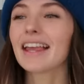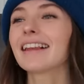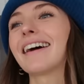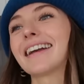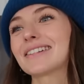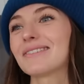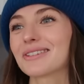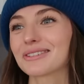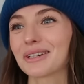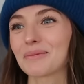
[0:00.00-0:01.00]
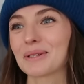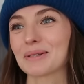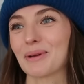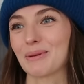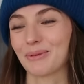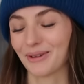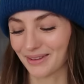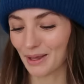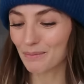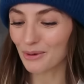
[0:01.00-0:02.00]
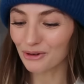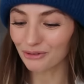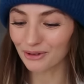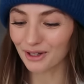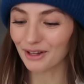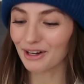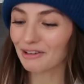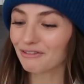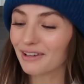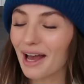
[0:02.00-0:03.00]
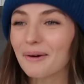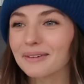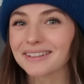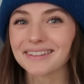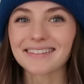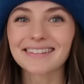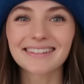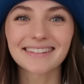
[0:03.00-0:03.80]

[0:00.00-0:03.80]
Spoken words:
Eli, it's not a screwed up piece of paper. They're beautiful, they're like flowers.